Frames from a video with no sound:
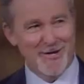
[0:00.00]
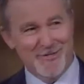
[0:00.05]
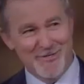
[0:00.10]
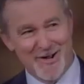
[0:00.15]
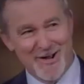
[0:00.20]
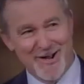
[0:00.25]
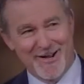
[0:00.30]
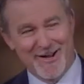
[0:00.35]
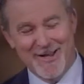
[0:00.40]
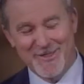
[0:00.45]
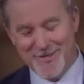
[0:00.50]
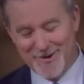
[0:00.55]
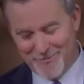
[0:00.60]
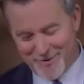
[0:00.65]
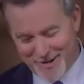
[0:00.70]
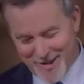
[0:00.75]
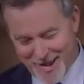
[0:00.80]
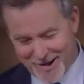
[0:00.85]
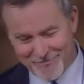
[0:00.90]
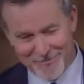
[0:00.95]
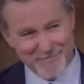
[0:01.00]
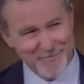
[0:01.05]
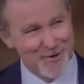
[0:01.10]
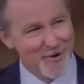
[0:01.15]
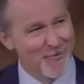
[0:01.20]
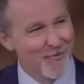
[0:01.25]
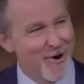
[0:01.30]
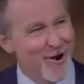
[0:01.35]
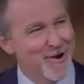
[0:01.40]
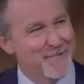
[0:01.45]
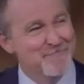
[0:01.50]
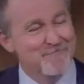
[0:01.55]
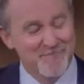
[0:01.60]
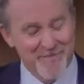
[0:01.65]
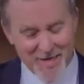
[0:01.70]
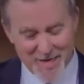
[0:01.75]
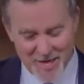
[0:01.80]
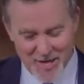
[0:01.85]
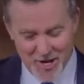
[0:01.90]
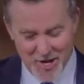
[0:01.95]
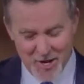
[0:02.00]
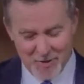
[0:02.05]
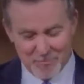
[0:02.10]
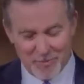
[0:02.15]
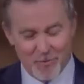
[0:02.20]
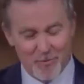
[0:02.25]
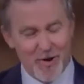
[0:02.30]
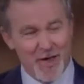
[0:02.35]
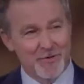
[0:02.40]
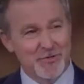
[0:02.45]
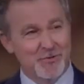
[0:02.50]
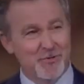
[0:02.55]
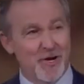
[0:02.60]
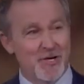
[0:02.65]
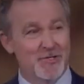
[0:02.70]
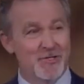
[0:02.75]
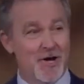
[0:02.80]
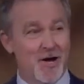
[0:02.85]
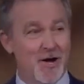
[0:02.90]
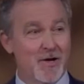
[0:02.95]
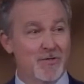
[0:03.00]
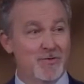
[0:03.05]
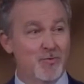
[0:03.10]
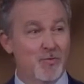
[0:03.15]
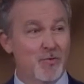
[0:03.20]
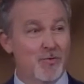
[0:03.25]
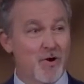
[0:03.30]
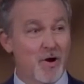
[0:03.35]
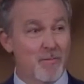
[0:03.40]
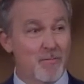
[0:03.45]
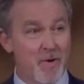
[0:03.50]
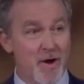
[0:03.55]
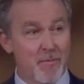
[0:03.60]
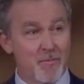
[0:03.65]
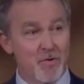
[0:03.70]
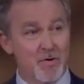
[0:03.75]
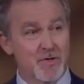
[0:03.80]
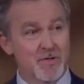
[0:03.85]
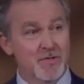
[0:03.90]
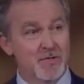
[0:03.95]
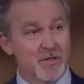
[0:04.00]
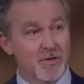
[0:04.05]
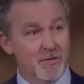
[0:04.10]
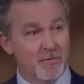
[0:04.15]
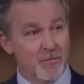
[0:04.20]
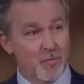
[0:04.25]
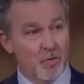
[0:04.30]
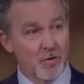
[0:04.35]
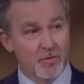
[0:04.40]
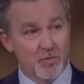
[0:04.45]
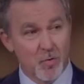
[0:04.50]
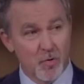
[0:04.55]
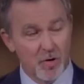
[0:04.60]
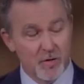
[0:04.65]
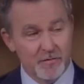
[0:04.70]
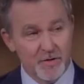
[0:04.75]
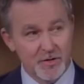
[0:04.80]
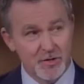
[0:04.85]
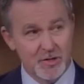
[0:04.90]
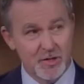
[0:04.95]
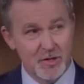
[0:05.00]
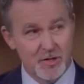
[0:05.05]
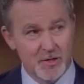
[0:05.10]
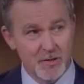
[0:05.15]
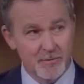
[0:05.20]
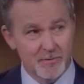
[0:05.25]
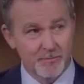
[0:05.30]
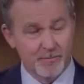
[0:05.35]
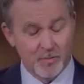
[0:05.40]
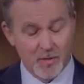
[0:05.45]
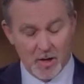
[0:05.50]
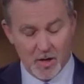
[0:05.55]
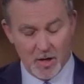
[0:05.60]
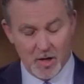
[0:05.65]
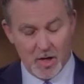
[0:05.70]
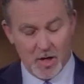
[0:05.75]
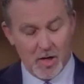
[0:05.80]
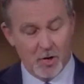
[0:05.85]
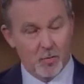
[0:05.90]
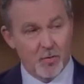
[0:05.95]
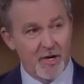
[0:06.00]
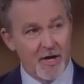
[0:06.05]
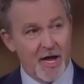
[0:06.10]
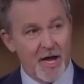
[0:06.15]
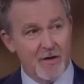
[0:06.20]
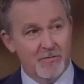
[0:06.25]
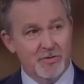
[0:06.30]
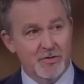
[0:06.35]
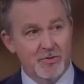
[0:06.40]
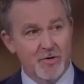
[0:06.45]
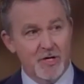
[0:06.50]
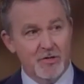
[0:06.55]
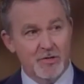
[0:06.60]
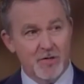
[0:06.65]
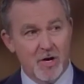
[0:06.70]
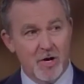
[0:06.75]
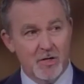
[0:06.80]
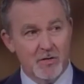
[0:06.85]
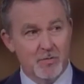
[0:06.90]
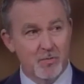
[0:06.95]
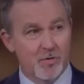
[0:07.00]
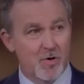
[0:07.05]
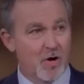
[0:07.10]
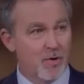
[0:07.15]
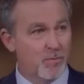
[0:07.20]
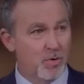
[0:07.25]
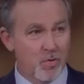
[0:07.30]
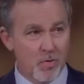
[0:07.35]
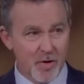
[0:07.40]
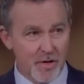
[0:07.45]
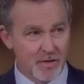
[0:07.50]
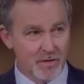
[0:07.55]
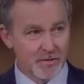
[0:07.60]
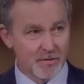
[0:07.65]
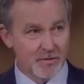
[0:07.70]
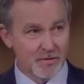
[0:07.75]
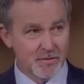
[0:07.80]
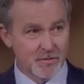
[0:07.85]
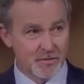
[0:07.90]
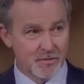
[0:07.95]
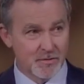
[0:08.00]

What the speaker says: talk. I think we got it from you, Art. But we have straight talks with our members in the 4th quarter of each year. We have straight talks with our employees.